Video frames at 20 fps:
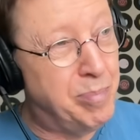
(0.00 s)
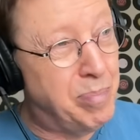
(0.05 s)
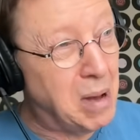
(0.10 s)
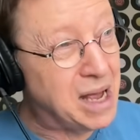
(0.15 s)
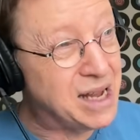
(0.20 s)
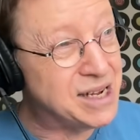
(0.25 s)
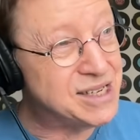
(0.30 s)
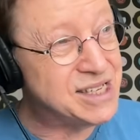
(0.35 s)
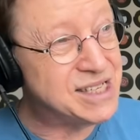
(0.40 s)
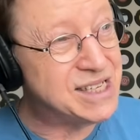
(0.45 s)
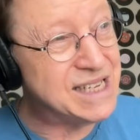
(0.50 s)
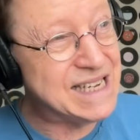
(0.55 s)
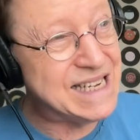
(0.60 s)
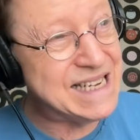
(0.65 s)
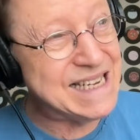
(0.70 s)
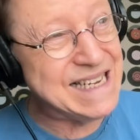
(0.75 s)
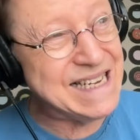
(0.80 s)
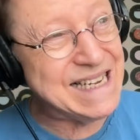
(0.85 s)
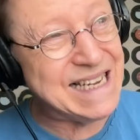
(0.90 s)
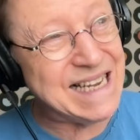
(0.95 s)
but
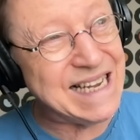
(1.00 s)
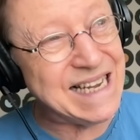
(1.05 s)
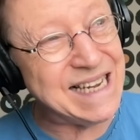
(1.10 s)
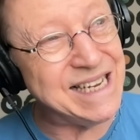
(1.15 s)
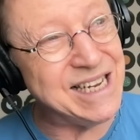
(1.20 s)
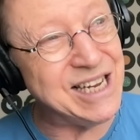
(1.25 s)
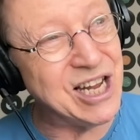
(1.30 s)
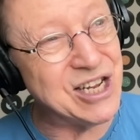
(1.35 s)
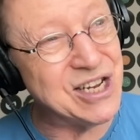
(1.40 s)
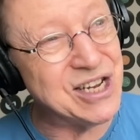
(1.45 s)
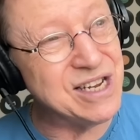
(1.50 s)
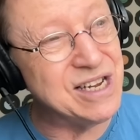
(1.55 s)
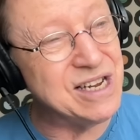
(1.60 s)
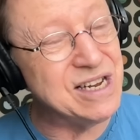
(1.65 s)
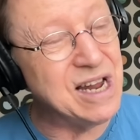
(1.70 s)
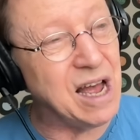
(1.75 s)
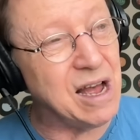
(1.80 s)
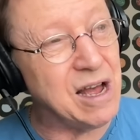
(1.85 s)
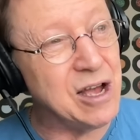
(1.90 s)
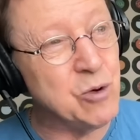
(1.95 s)
in
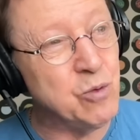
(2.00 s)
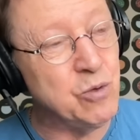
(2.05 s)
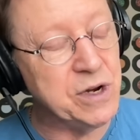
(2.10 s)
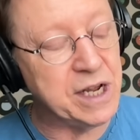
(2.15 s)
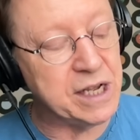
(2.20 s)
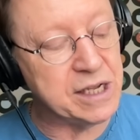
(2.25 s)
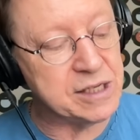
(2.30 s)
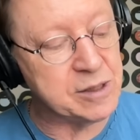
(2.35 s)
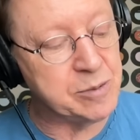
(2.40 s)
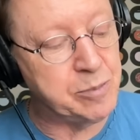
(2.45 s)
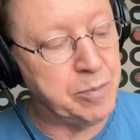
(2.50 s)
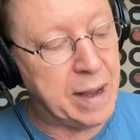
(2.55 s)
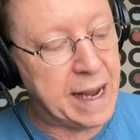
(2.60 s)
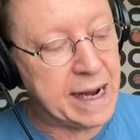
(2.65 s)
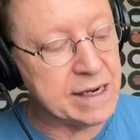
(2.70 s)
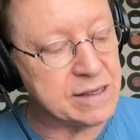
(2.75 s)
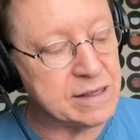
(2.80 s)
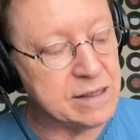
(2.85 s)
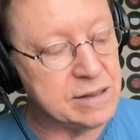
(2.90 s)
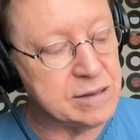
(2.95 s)
London I would
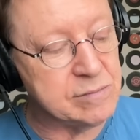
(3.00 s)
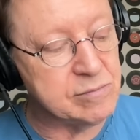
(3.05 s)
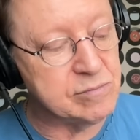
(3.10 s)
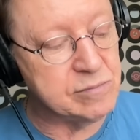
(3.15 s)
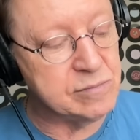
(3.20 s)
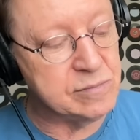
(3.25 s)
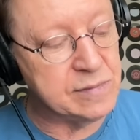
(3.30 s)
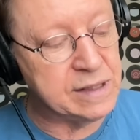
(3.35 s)
expect